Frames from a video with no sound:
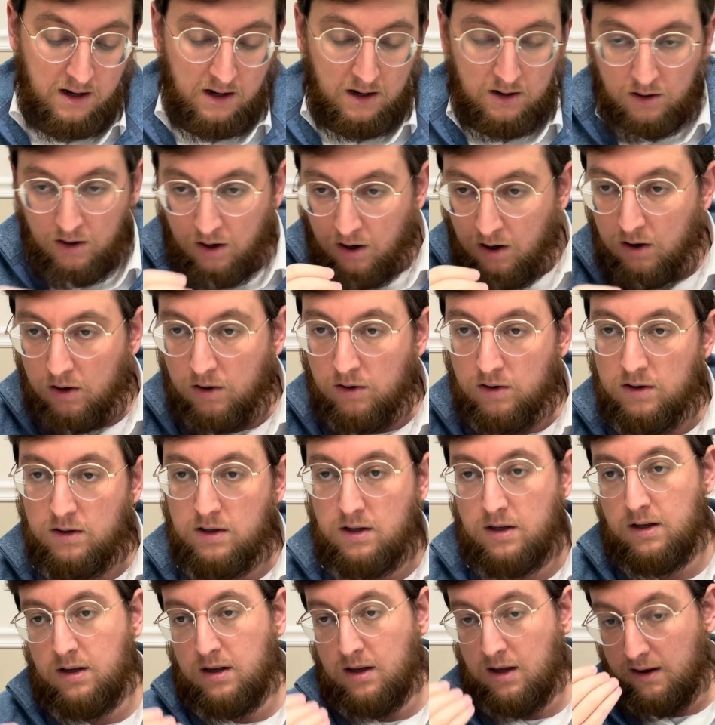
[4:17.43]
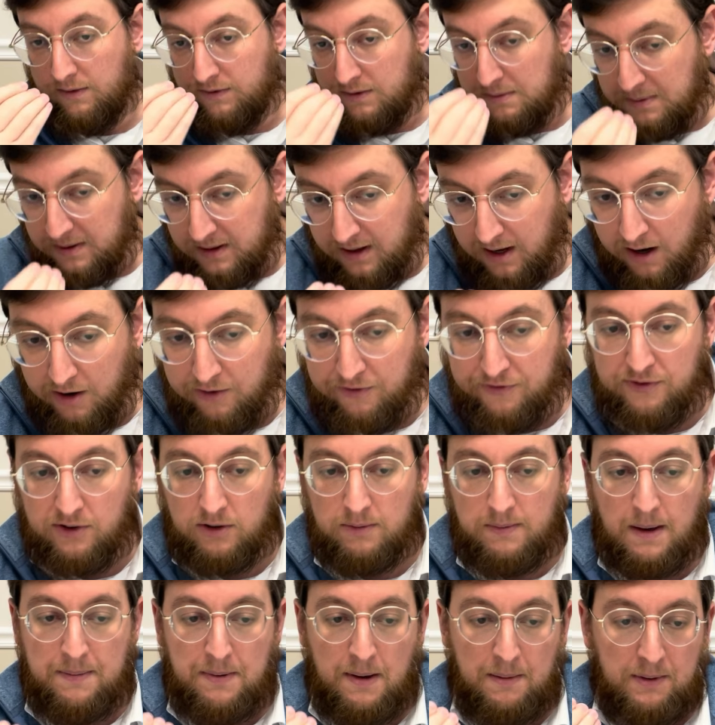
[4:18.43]
No, I have to be careful.
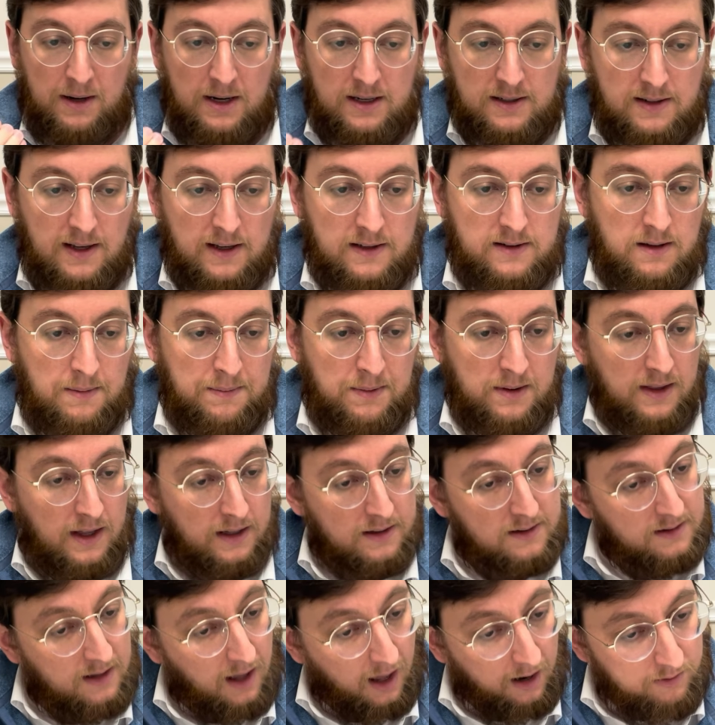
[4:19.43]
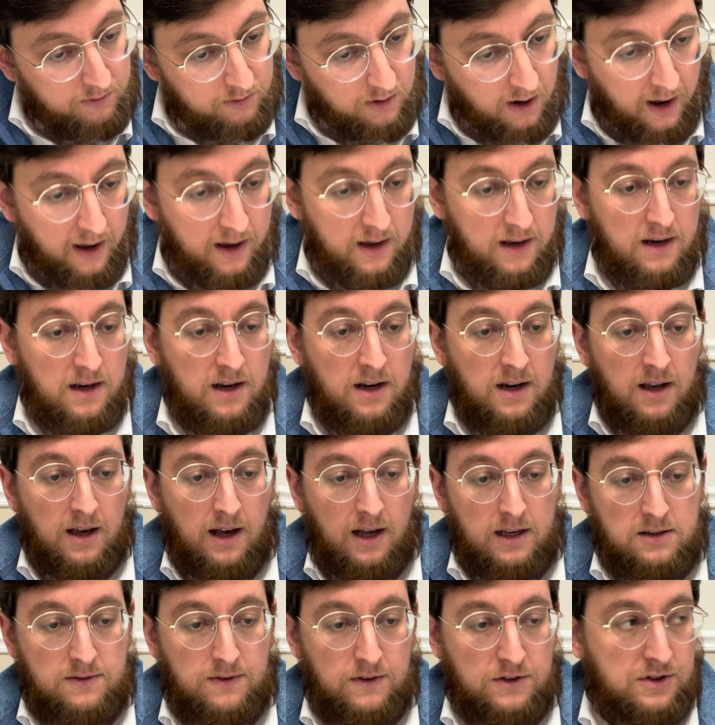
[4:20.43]
Maybe I'm going to say something that's not right.
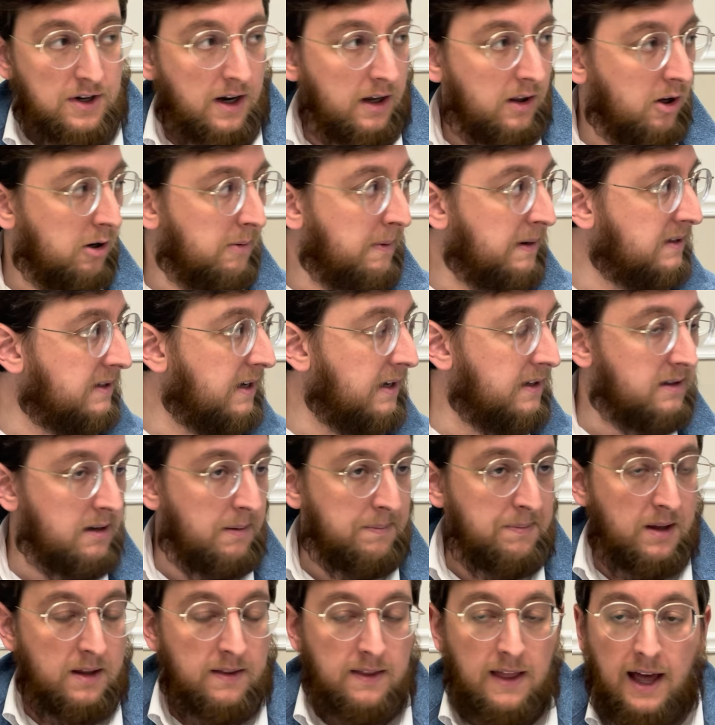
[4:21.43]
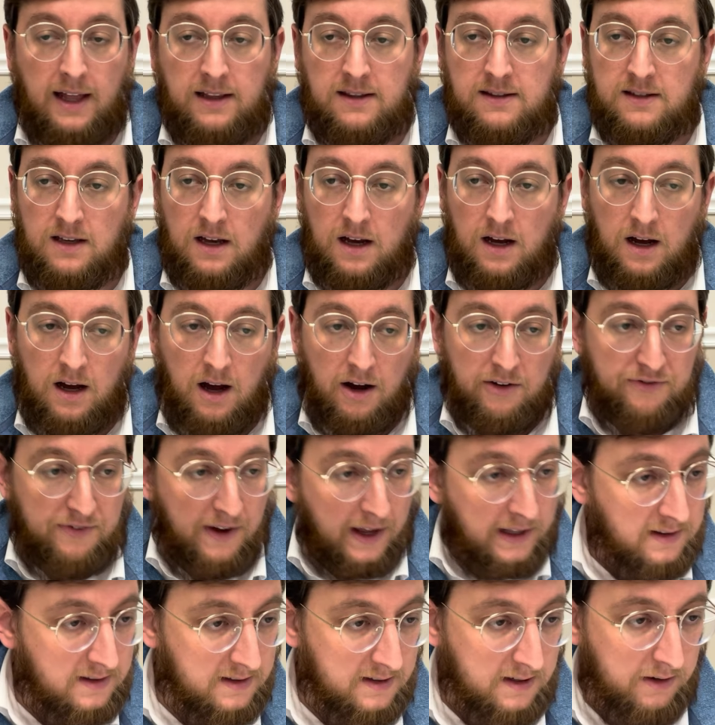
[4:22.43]
Chas v'shalom, I say something that's
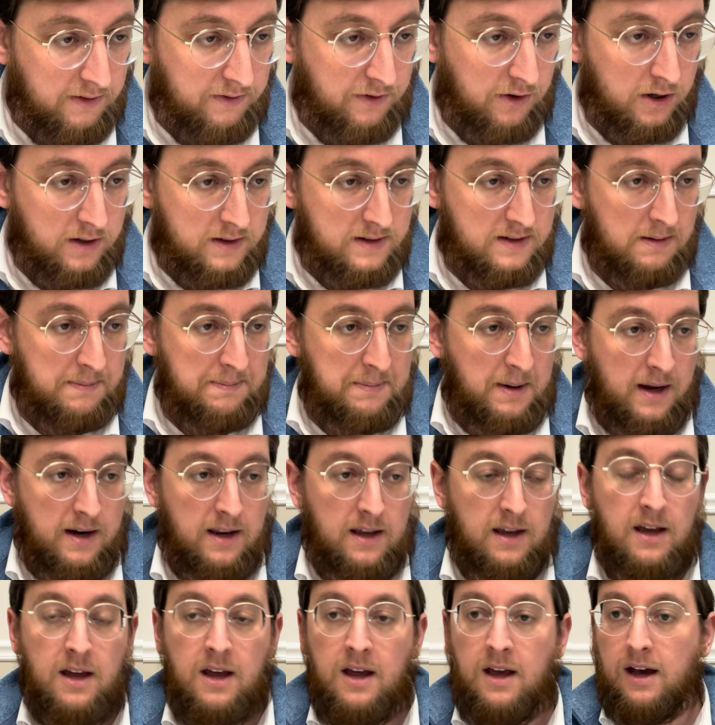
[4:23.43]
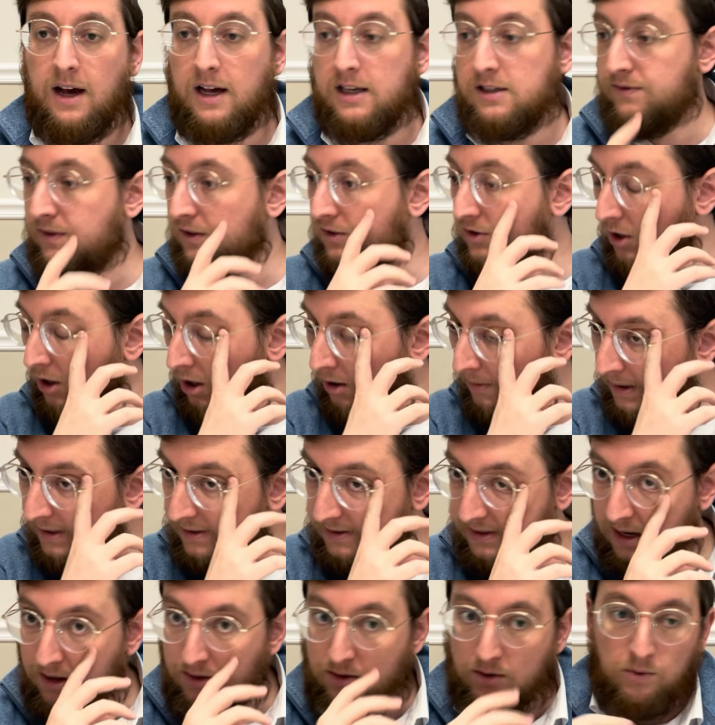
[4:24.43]
offensive, hurt somebody. Chas v'shalom, I
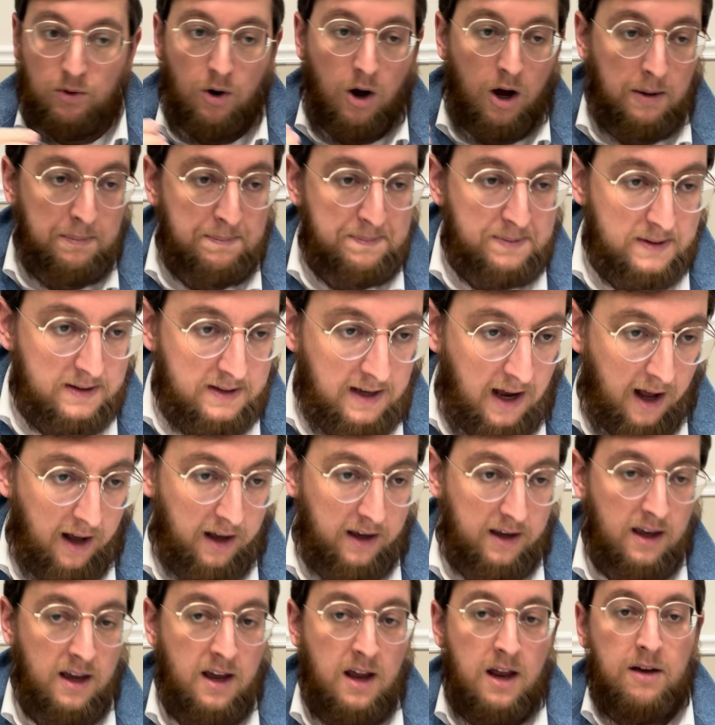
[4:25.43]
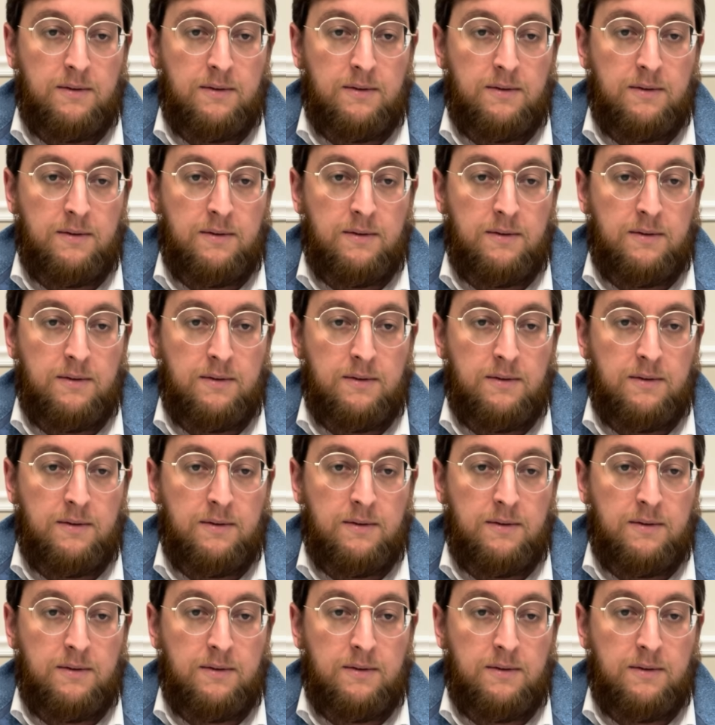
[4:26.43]
say the wrong psak.